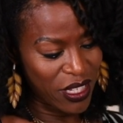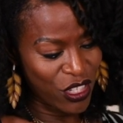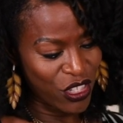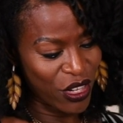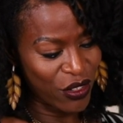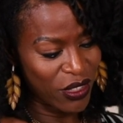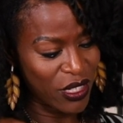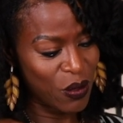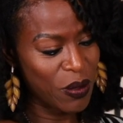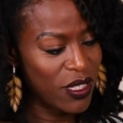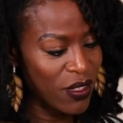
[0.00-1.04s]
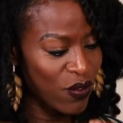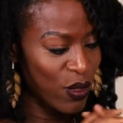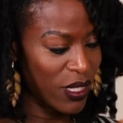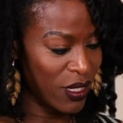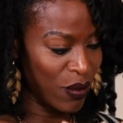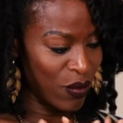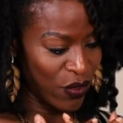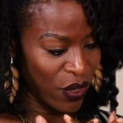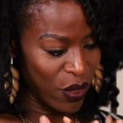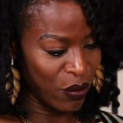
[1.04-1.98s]
he shared this piece of
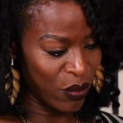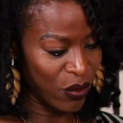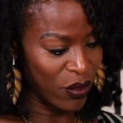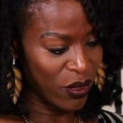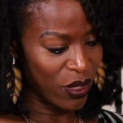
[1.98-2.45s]
wisdom from